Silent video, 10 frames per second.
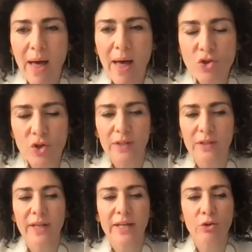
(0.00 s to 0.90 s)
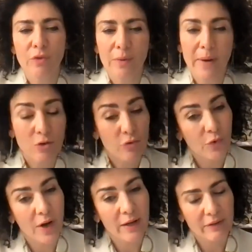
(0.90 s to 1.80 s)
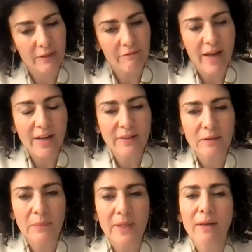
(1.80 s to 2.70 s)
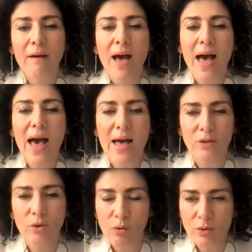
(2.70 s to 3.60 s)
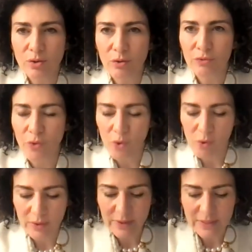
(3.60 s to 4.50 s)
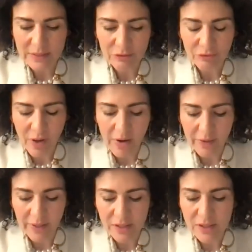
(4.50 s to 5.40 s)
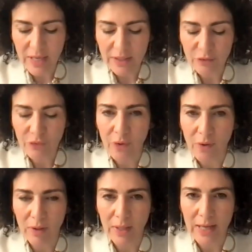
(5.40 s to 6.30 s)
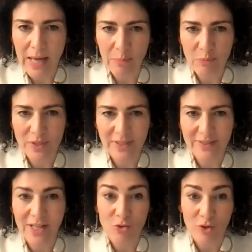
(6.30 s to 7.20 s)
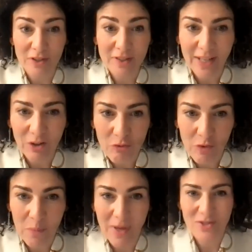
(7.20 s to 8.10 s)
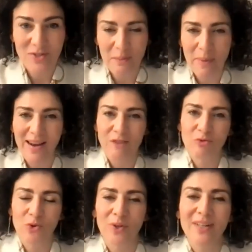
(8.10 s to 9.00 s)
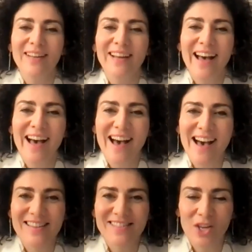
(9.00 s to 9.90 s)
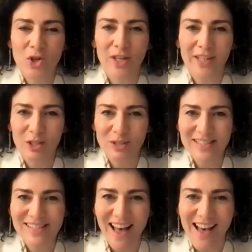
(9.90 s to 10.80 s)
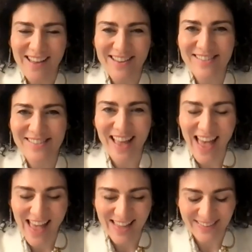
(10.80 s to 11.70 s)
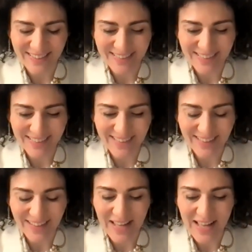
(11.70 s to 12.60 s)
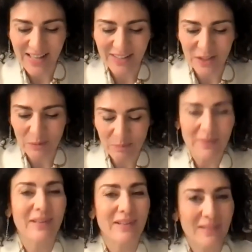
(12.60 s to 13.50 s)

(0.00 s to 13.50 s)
much, and thank you very much for having invited me, and also for all this very insightful presentation. And thank you very much, Isabella, for such a concise and deep